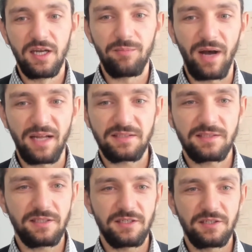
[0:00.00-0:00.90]
But
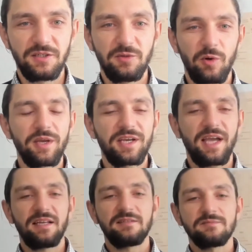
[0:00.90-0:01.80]
what we
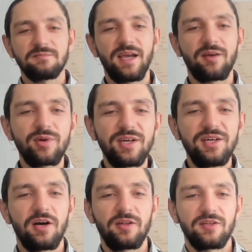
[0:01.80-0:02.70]
can agree
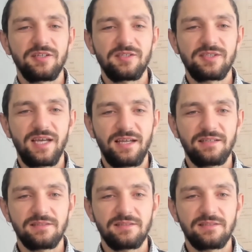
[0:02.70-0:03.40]
on is that